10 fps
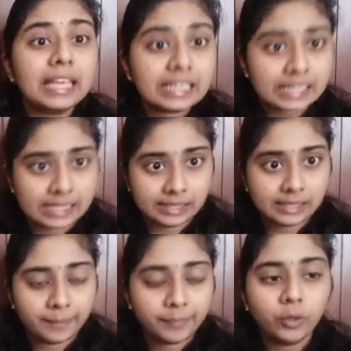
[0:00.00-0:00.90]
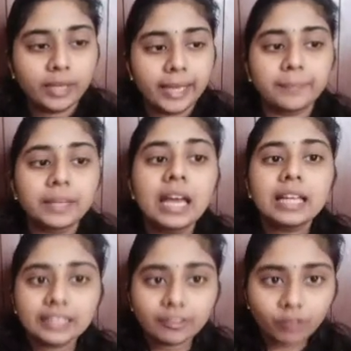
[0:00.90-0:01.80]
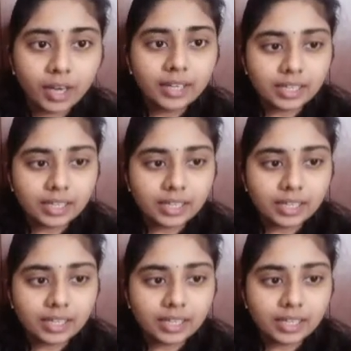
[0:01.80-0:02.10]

risk. Okay, the word